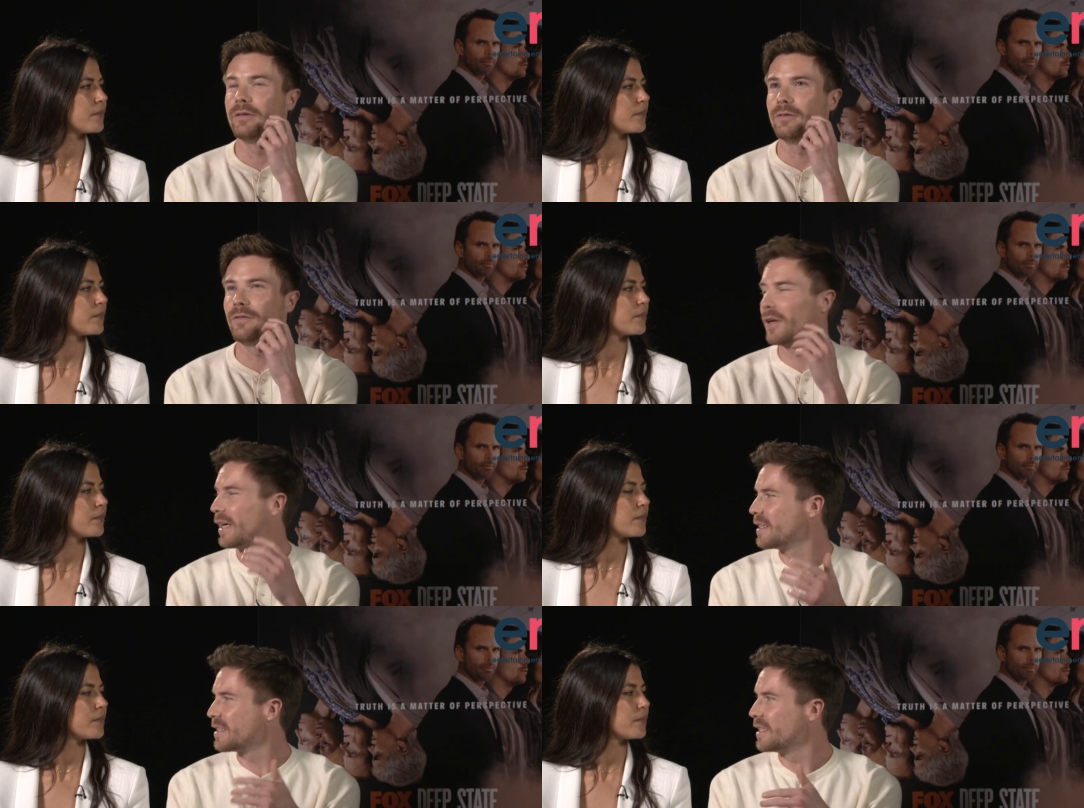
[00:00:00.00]
Speaker 1: it felt like
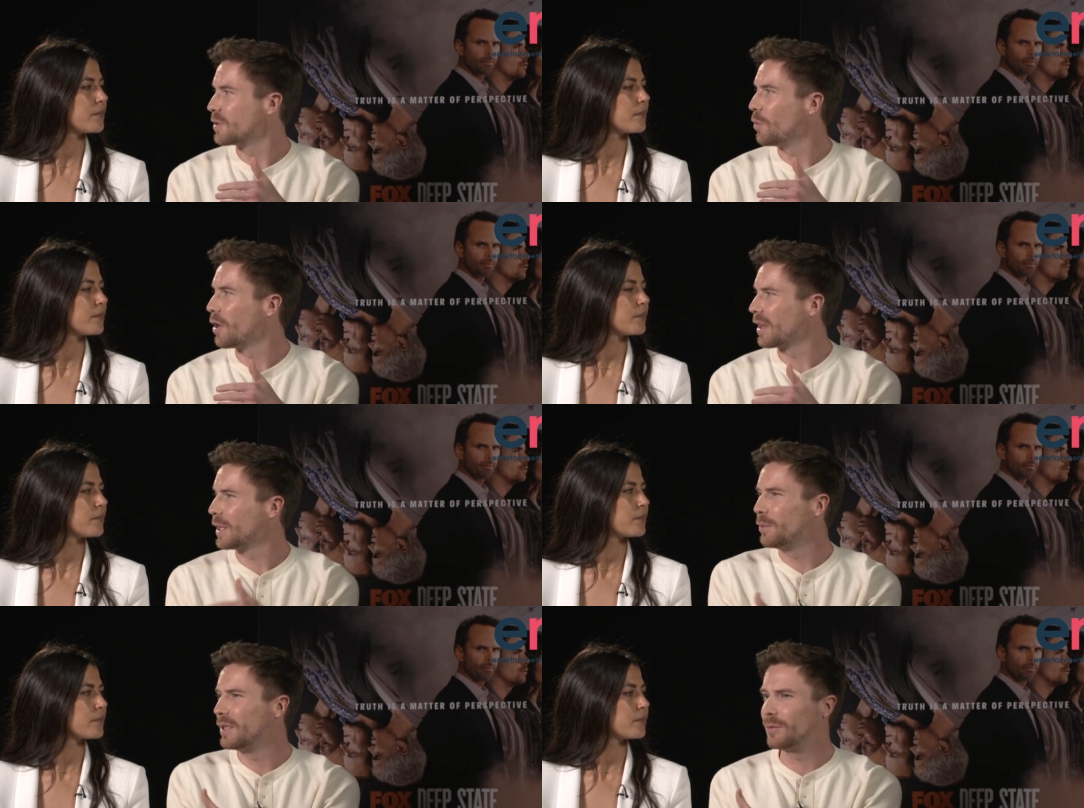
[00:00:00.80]
in season one. I think
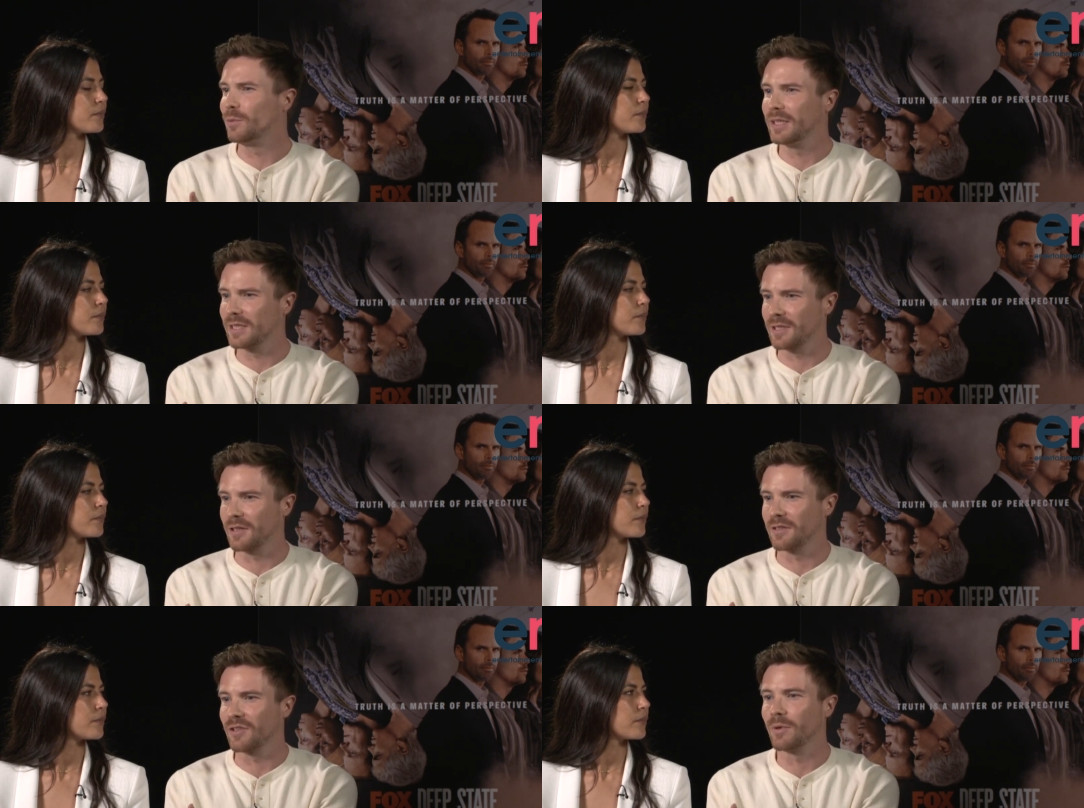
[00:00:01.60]
we we
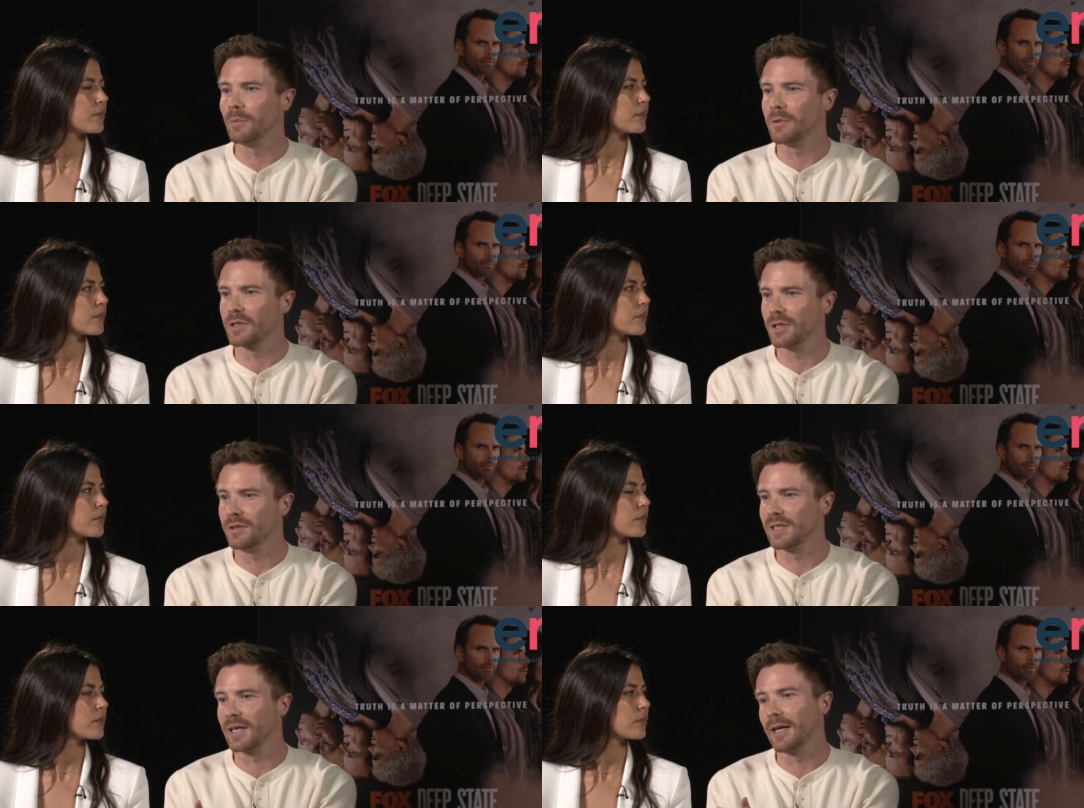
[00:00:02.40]
discussed this when we were
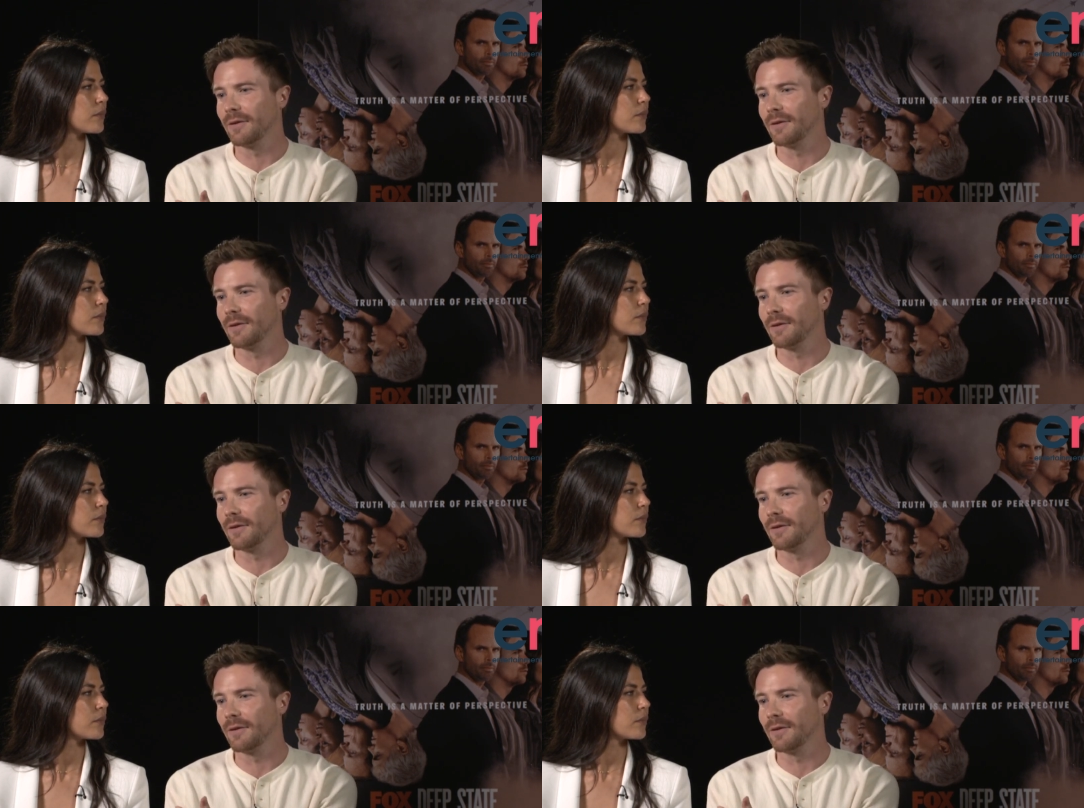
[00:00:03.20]
shooting it.